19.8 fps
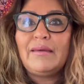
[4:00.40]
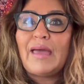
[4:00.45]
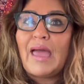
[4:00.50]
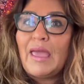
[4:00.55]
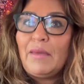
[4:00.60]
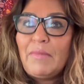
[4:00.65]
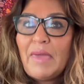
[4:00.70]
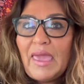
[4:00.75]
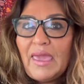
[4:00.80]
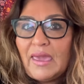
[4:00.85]
I
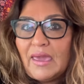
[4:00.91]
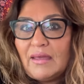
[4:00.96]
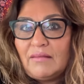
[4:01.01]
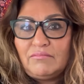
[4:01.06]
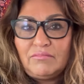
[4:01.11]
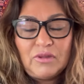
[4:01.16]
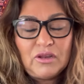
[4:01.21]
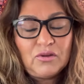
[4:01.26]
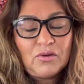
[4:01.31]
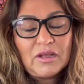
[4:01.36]
make it.
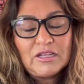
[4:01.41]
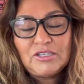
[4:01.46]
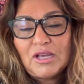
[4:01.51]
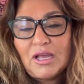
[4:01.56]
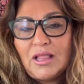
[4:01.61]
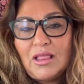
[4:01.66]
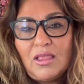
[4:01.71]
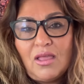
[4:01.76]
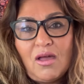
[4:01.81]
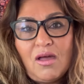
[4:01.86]
I chug
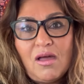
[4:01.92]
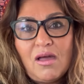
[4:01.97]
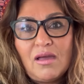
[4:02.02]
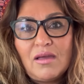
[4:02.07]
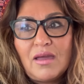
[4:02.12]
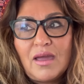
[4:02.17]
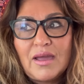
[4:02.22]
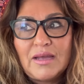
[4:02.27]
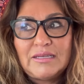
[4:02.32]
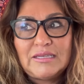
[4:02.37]

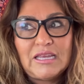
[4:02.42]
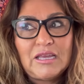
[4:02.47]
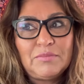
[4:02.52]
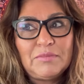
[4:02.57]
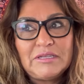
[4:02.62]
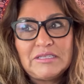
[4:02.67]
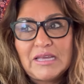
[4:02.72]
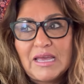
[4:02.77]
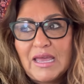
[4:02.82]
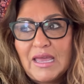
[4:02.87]
along, I take my
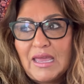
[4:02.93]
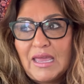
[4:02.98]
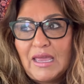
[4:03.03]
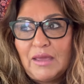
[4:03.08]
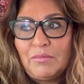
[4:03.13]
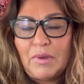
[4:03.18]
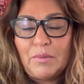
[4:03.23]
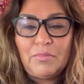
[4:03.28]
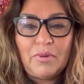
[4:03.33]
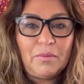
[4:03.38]

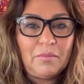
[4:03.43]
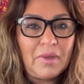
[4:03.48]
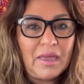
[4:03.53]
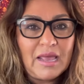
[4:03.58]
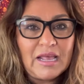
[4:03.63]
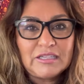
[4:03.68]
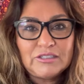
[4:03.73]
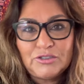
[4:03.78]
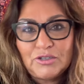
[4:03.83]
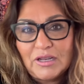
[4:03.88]
time, I put my
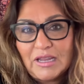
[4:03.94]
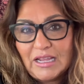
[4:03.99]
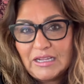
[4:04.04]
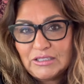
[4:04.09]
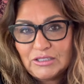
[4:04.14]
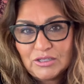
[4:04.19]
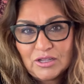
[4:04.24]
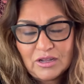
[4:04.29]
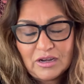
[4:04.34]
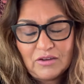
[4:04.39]
hazard
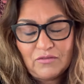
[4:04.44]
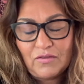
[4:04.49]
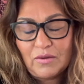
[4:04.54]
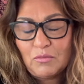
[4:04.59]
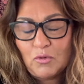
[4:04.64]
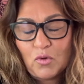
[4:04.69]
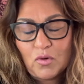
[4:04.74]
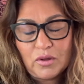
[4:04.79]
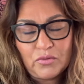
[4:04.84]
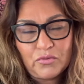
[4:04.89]
lights on if I'm
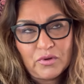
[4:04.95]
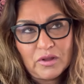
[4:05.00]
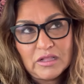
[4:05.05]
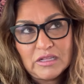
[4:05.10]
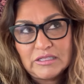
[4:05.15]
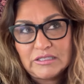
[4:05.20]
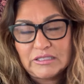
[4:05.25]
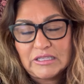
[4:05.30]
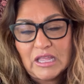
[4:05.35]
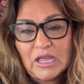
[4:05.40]
going really
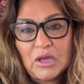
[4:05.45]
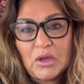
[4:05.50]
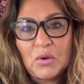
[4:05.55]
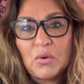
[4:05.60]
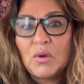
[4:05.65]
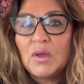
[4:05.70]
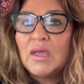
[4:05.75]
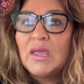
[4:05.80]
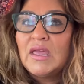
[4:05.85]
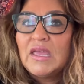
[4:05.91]

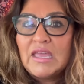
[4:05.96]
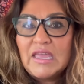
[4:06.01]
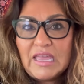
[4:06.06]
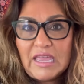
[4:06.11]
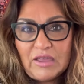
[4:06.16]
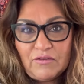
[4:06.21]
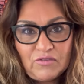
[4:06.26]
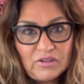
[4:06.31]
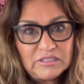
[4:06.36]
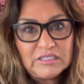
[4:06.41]
slow,
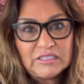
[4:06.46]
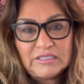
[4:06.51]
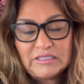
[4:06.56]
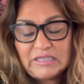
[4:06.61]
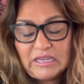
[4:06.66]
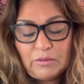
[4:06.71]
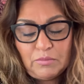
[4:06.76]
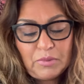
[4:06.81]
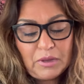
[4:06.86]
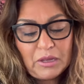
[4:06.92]
if it's a
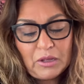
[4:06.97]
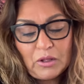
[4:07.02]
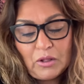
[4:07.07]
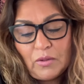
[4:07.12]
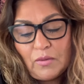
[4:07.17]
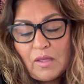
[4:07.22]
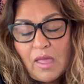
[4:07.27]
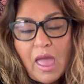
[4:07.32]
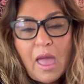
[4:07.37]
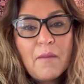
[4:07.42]
steep hill,
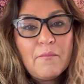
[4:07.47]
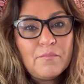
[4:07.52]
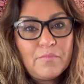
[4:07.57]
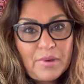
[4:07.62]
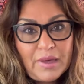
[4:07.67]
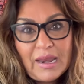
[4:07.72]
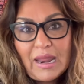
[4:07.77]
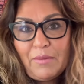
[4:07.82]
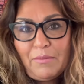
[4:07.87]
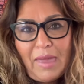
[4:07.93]

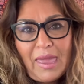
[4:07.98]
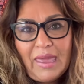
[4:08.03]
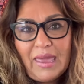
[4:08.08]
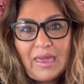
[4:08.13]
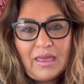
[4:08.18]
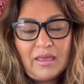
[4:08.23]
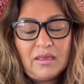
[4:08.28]
but I make it.